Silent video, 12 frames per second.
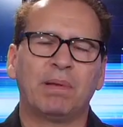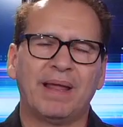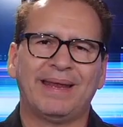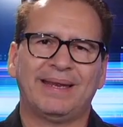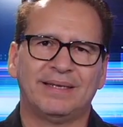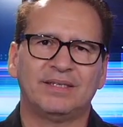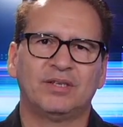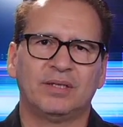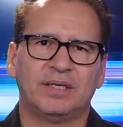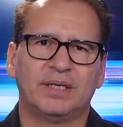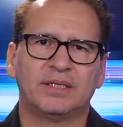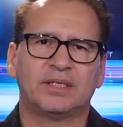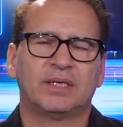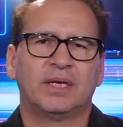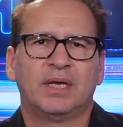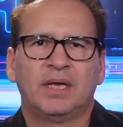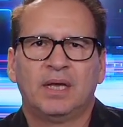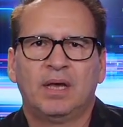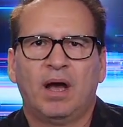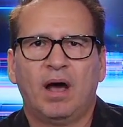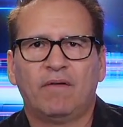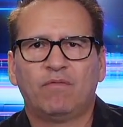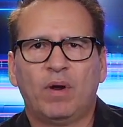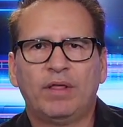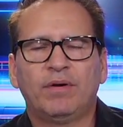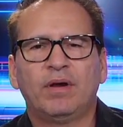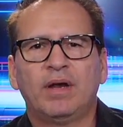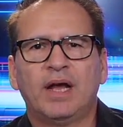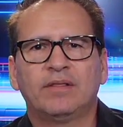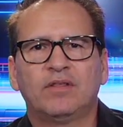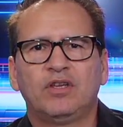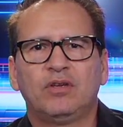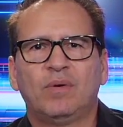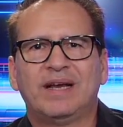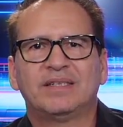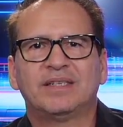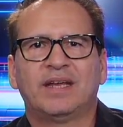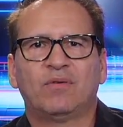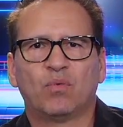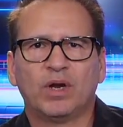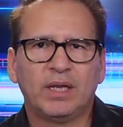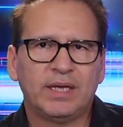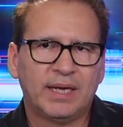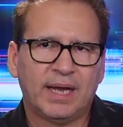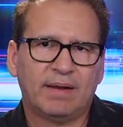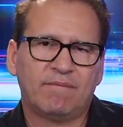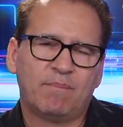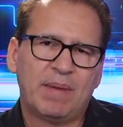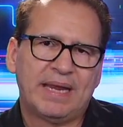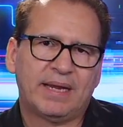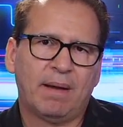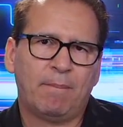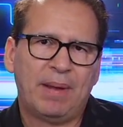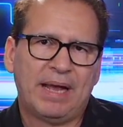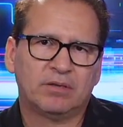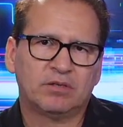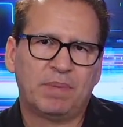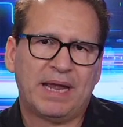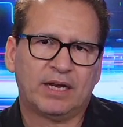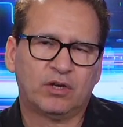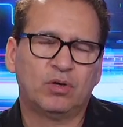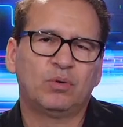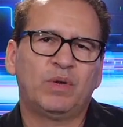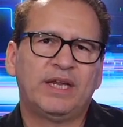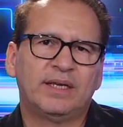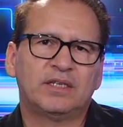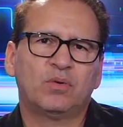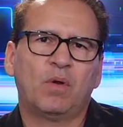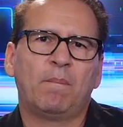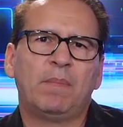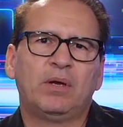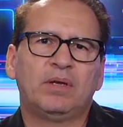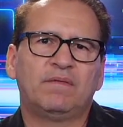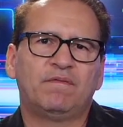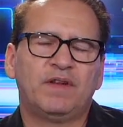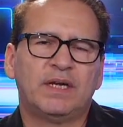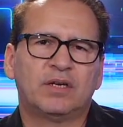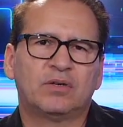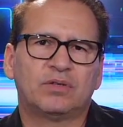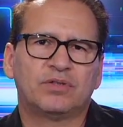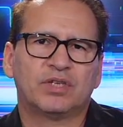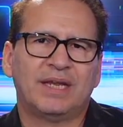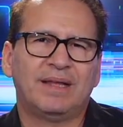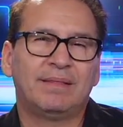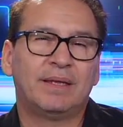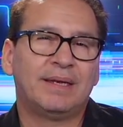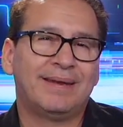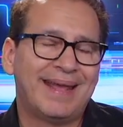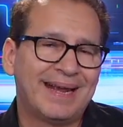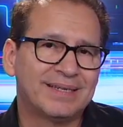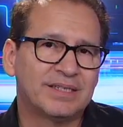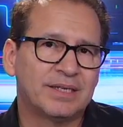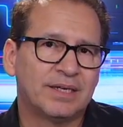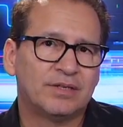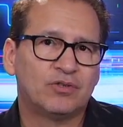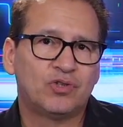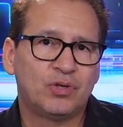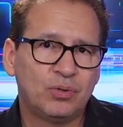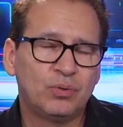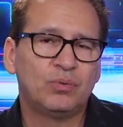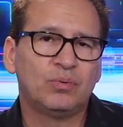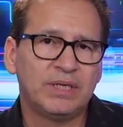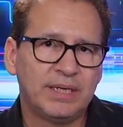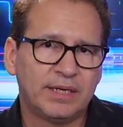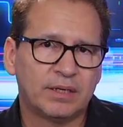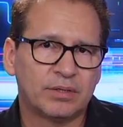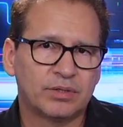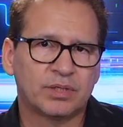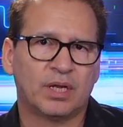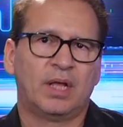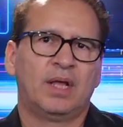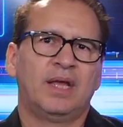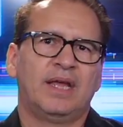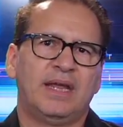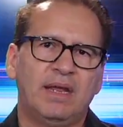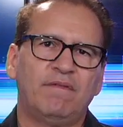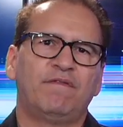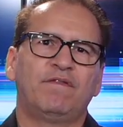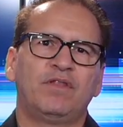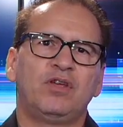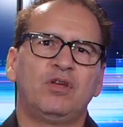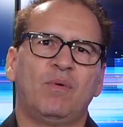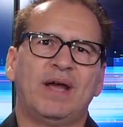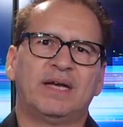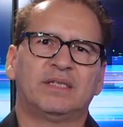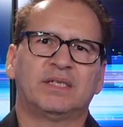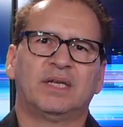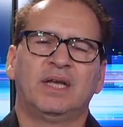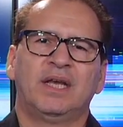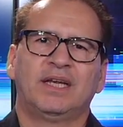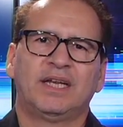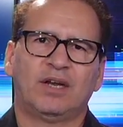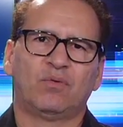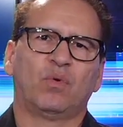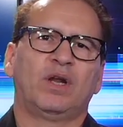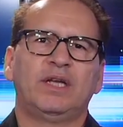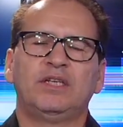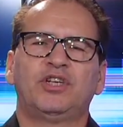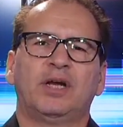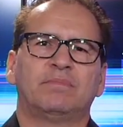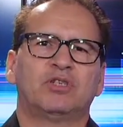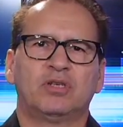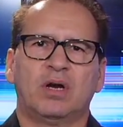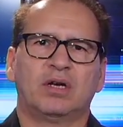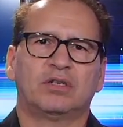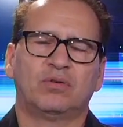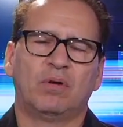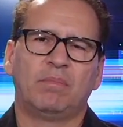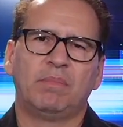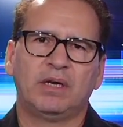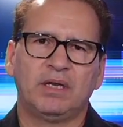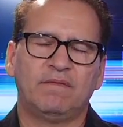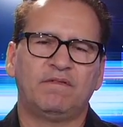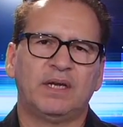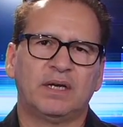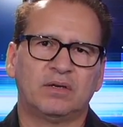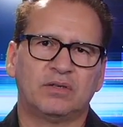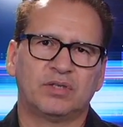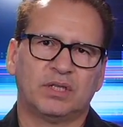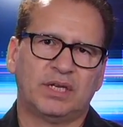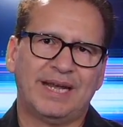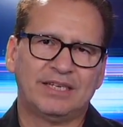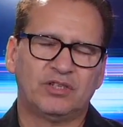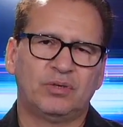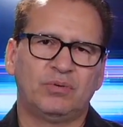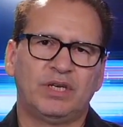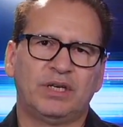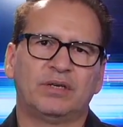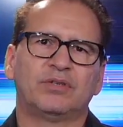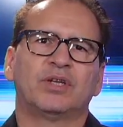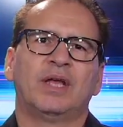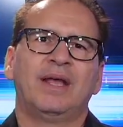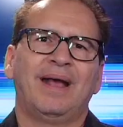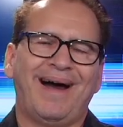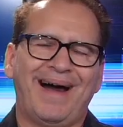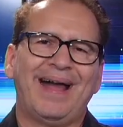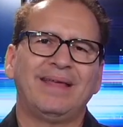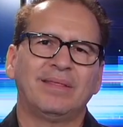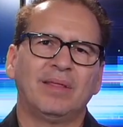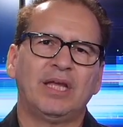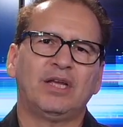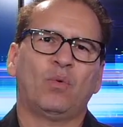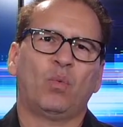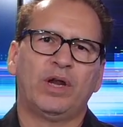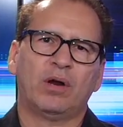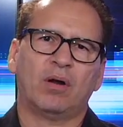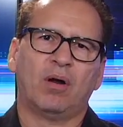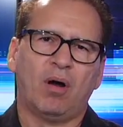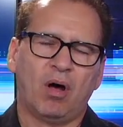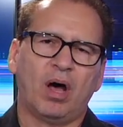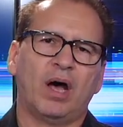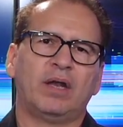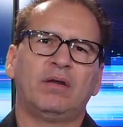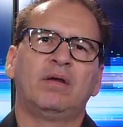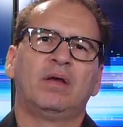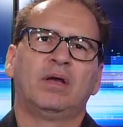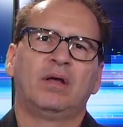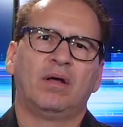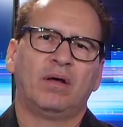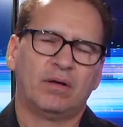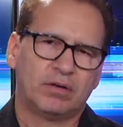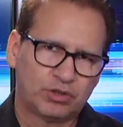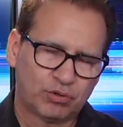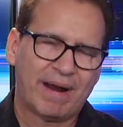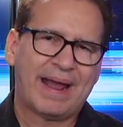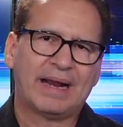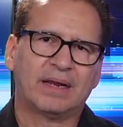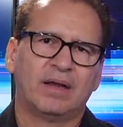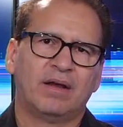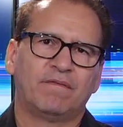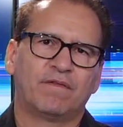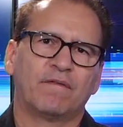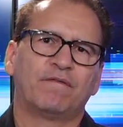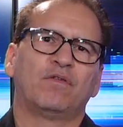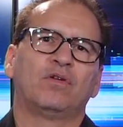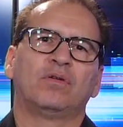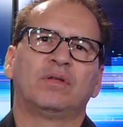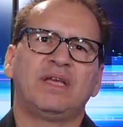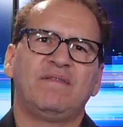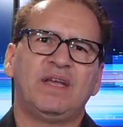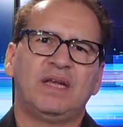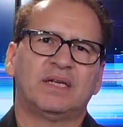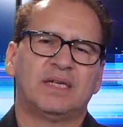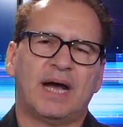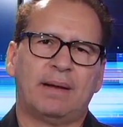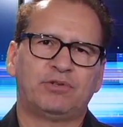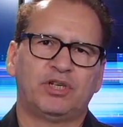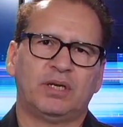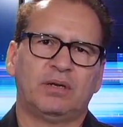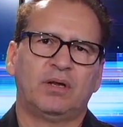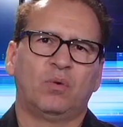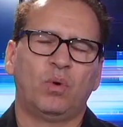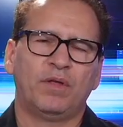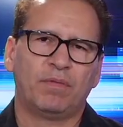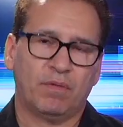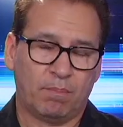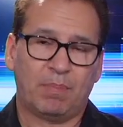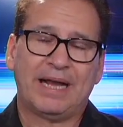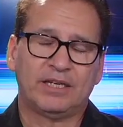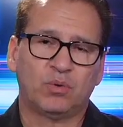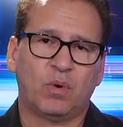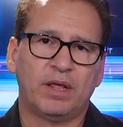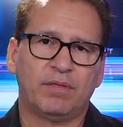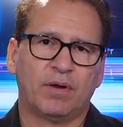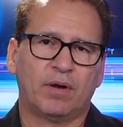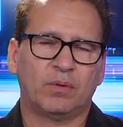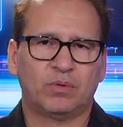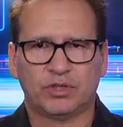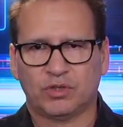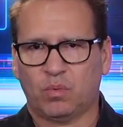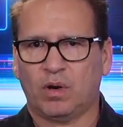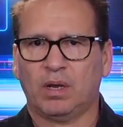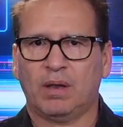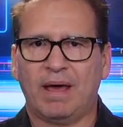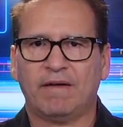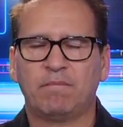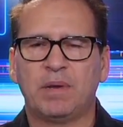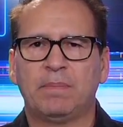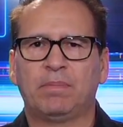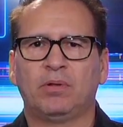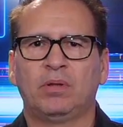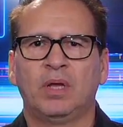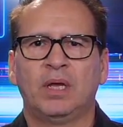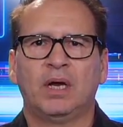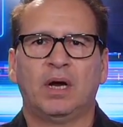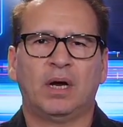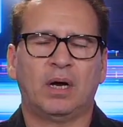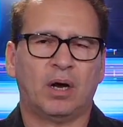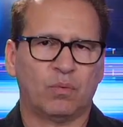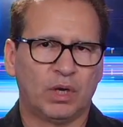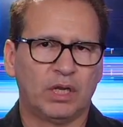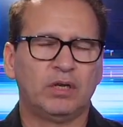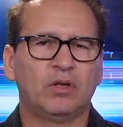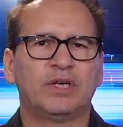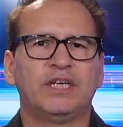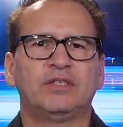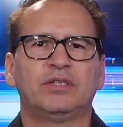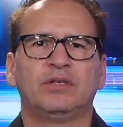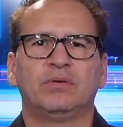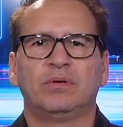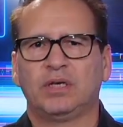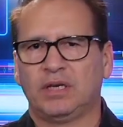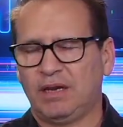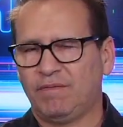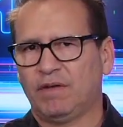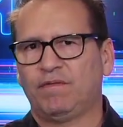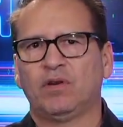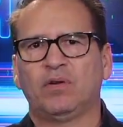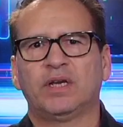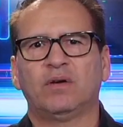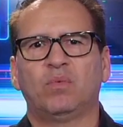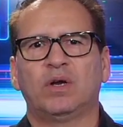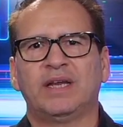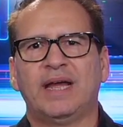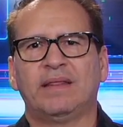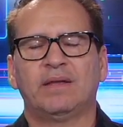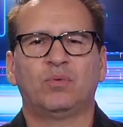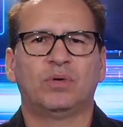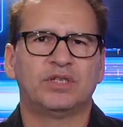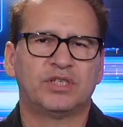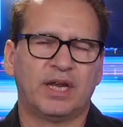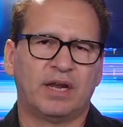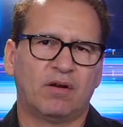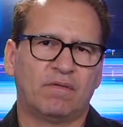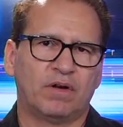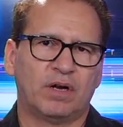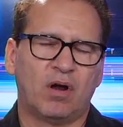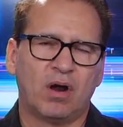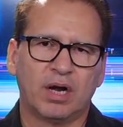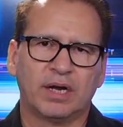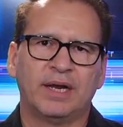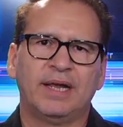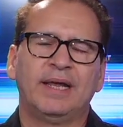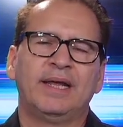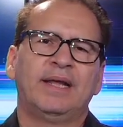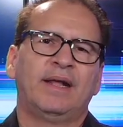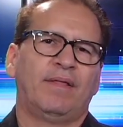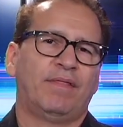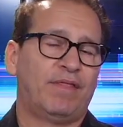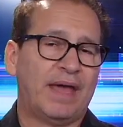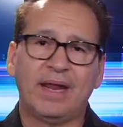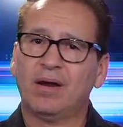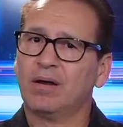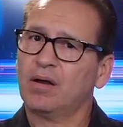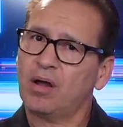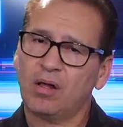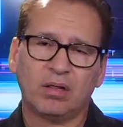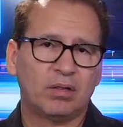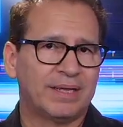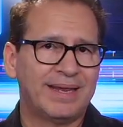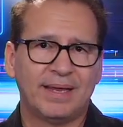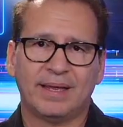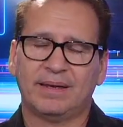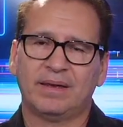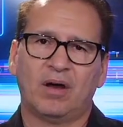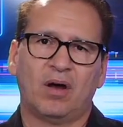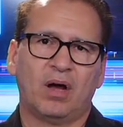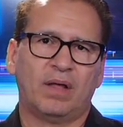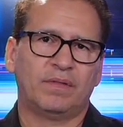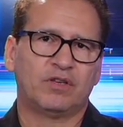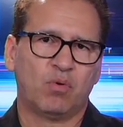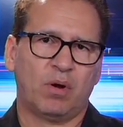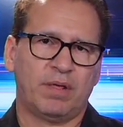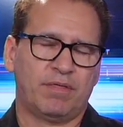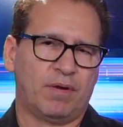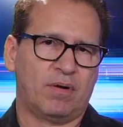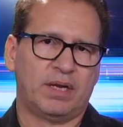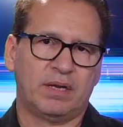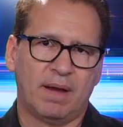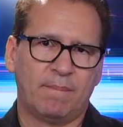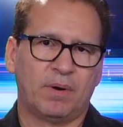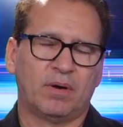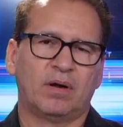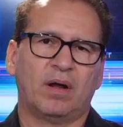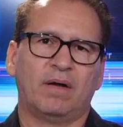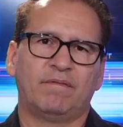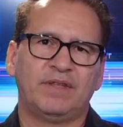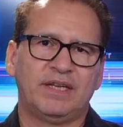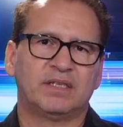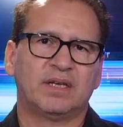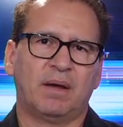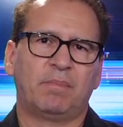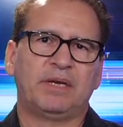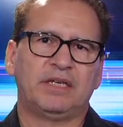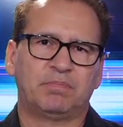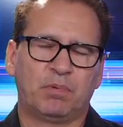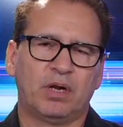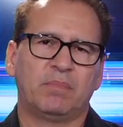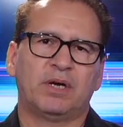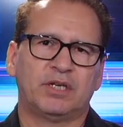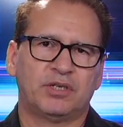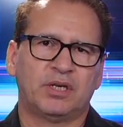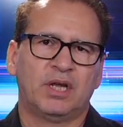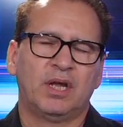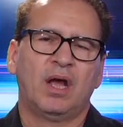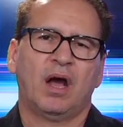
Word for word: play into this of whether or not the U S can really kind of make a bounce back. Could we get to a million vehicles in the next two years? If the U S can really jumpstart to a million vehicles in the next two years, I think we are on track for full E V adoption with by twenty thirty, which is what a lot of people uh, are really looking to. And even if you look at what Kathy Wood is saying over at ARK, they are all in on the twenty thirty number of these companies pretty much